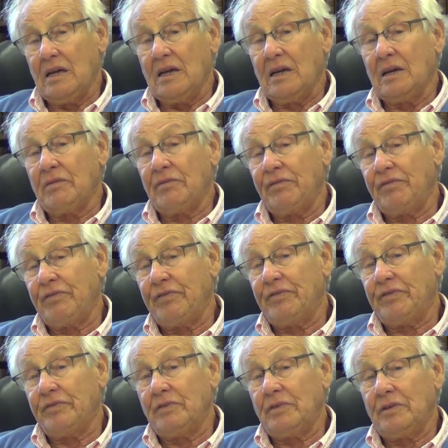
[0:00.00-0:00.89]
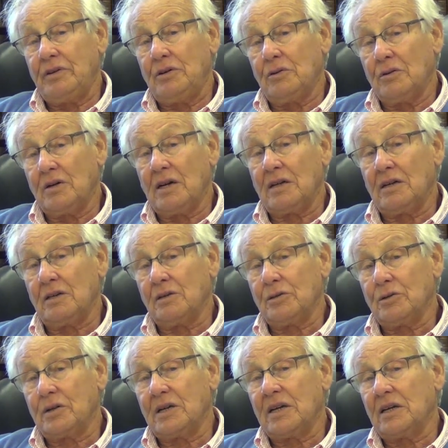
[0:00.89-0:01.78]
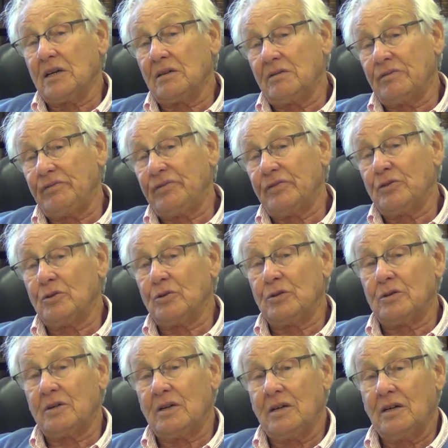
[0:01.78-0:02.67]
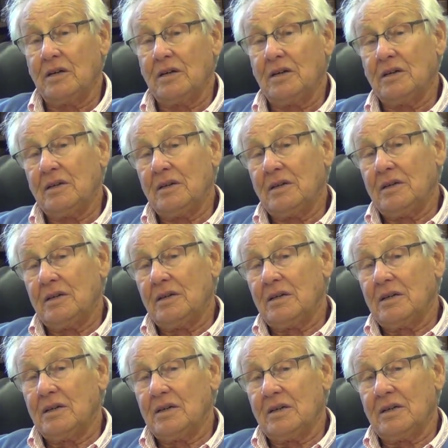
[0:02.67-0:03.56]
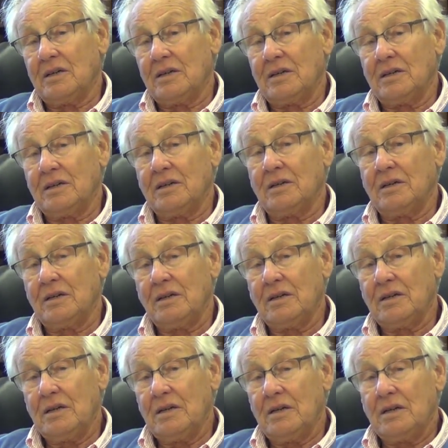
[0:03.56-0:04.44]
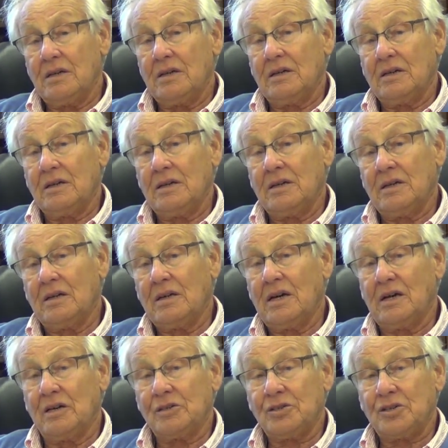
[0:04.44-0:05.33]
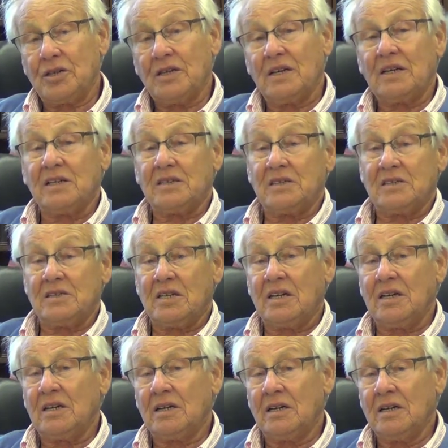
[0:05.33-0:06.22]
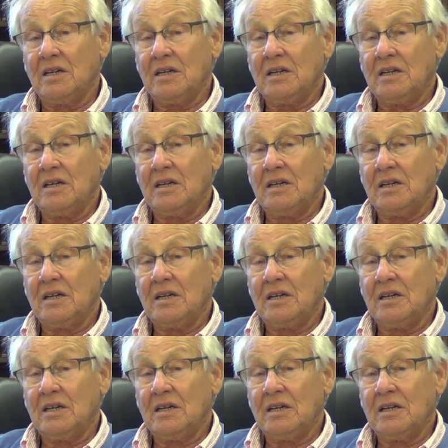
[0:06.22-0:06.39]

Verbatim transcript: If you are looking for, uh, how shall I say,